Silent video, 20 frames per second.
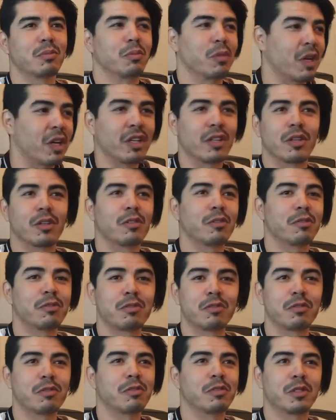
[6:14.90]
know,
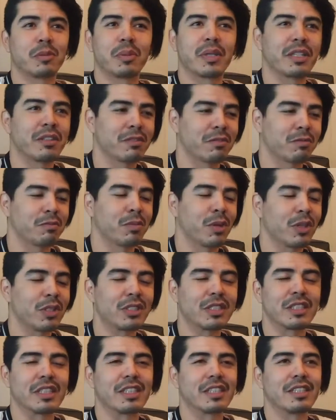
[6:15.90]
speaking
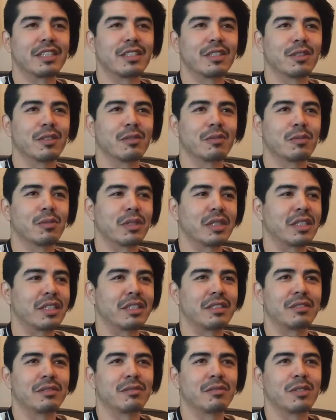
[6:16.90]
personally,
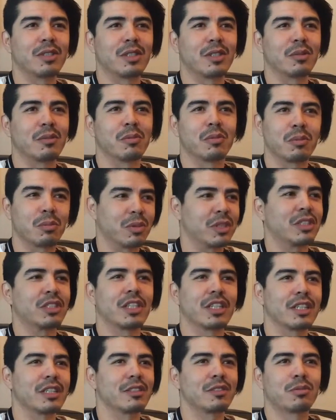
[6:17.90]
we
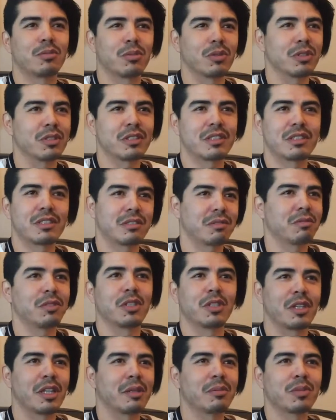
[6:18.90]
charge what's
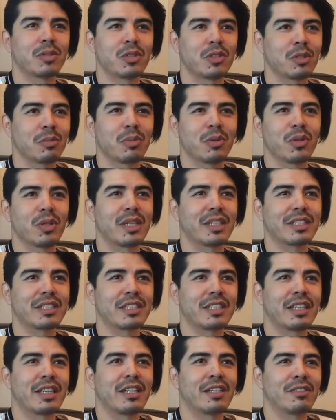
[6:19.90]
able to support our
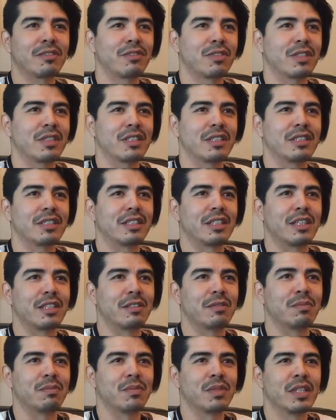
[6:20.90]
staff, and
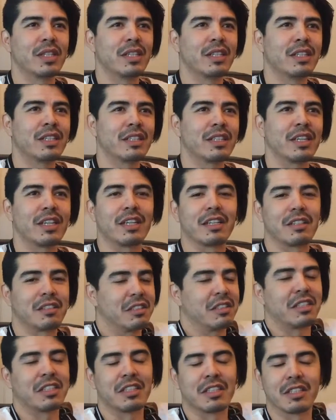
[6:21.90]

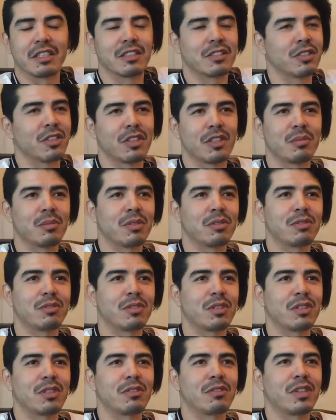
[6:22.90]
in time, if
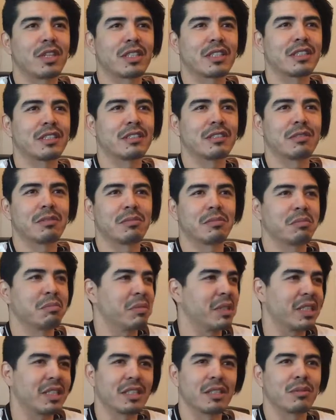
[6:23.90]
factors
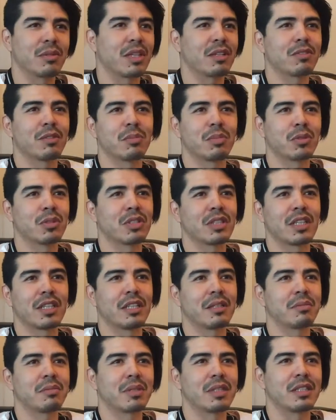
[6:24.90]
mean that we have to push that
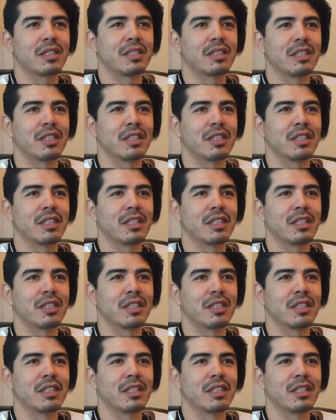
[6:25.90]
up, then